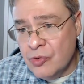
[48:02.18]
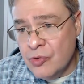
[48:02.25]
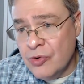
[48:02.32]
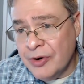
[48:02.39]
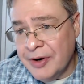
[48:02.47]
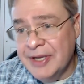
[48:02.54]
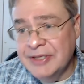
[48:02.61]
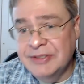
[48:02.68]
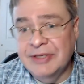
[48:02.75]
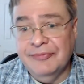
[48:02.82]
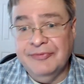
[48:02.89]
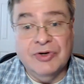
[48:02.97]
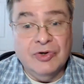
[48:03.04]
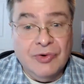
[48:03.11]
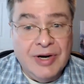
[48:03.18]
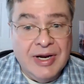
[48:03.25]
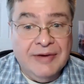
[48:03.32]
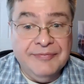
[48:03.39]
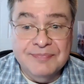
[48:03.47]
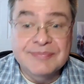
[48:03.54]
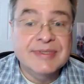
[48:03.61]
or a different
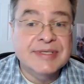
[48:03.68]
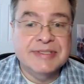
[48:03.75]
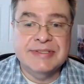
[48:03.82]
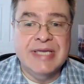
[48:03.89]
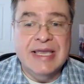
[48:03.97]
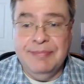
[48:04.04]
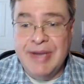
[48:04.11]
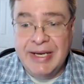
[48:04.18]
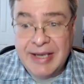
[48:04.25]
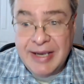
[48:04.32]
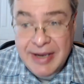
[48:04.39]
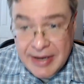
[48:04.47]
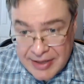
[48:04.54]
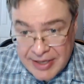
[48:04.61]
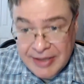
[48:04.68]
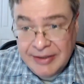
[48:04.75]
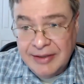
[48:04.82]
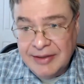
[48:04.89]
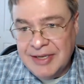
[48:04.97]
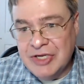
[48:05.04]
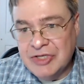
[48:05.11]
graph. State Medicaid
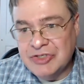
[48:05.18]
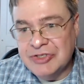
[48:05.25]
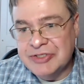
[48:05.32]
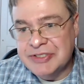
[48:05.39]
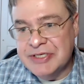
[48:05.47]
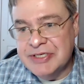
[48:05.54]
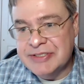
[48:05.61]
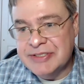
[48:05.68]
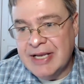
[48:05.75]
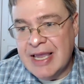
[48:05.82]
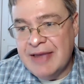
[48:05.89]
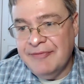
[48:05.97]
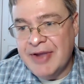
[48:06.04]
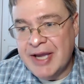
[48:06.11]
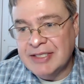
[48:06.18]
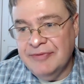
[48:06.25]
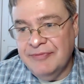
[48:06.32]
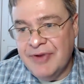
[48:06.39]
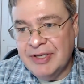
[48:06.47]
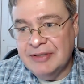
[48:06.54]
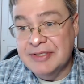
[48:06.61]
agencies that have
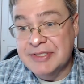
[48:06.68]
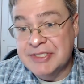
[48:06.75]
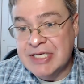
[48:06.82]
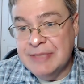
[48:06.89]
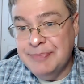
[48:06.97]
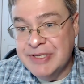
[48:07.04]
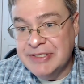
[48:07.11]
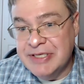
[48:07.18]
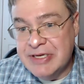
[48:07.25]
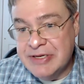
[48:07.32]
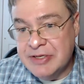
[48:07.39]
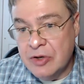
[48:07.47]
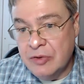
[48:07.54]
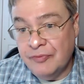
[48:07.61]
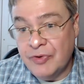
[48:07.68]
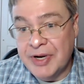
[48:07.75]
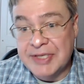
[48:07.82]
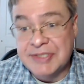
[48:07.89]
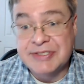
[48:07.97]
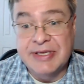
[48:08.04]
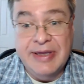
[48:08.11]
activated the CPT code for
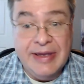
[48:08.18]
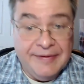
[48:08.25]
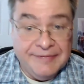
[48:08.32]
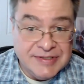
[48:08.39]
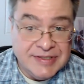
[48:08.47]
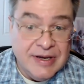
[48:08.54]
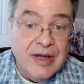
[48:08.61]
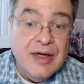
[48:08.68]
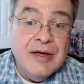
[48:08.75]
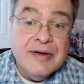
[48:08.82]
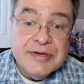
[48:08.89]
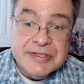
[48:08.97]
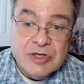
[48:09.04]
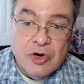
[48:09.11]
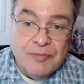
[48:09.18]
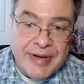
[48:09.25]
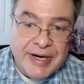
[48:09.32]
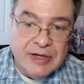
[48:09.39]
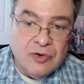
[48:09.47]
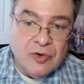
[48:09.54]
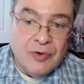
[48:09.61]
SDFs. So
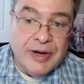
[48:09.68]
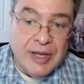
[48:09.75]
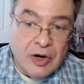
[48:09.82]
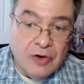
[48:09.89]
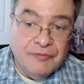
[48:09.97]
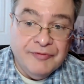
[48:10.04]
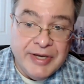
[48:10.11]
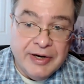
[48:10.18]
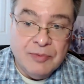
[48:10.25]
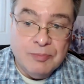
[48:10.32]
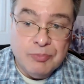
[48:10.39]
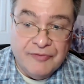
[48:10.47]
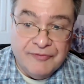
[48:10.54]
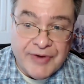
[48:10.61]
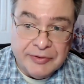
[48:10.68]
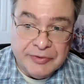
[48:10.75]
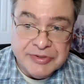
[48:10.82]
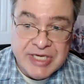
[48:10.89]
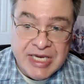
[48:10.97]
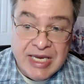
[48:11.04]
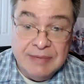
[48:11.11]
medical healthcare providers
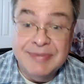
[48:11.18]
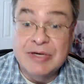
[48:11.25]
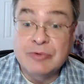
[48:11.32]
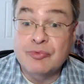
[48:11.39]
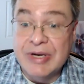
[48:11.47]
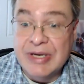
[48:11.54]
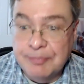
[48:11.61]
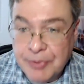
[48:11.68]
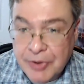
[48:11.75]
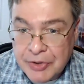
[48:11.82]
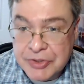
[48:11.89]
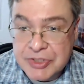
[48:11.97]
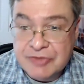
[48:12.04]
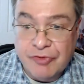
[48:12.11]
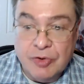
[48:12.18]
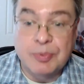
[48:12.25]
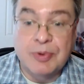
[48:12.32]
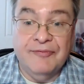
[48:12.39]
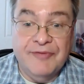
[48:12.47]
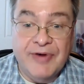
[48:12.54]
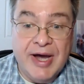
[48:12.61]
can be reimbursed for
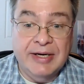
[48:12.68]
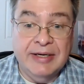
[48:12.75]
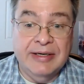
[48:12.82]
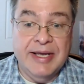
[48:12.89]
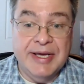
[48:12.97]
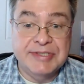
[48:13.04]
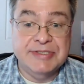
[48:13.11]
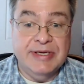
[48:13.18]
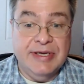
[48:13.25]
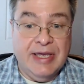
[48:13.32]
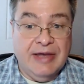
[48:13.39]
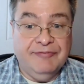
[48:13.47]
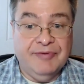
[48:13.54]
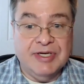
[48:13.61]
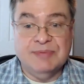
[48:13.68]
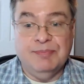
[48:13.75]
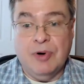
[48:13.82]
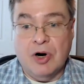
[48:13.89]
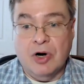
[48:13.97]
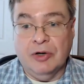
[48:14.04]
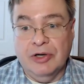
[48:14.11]
providing SDF as
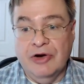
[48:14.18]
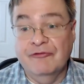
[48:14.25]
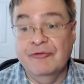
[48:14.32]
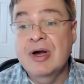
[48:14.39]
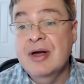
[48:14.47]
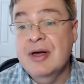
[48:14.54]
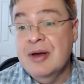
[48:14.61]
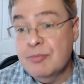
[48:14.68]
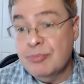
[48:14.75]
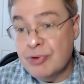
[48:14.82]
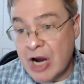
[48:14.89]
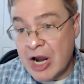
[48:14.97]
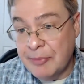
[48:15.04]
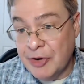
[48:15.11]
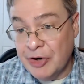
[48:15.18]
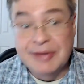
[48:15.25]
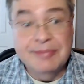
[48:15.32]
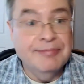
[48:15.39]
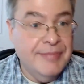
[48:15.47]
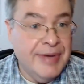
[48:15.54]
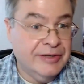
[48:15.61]
part of primary
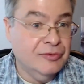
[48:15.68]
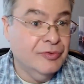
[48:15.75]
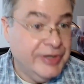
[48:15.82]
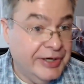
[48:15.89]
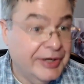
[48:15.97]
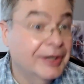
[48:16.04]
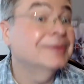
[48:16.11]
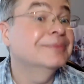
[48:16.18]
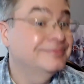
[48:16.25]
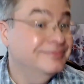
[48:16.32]
medical care.